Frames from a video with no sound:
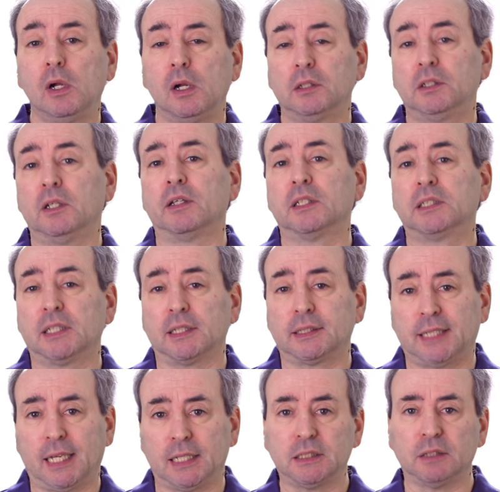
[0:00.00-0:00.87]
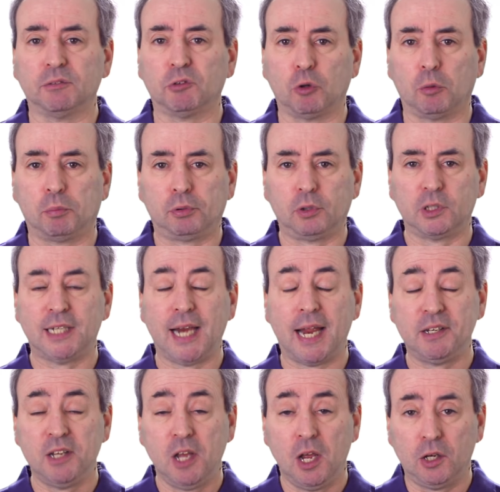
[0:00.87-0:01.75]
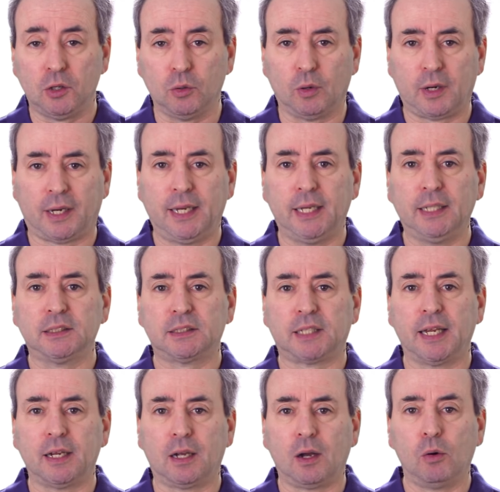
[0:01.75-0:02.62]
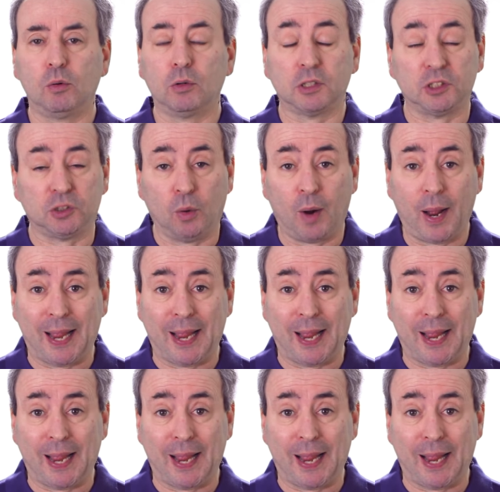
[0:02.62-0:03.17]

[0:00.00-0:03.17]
to the success of your project, your key stakeholders, your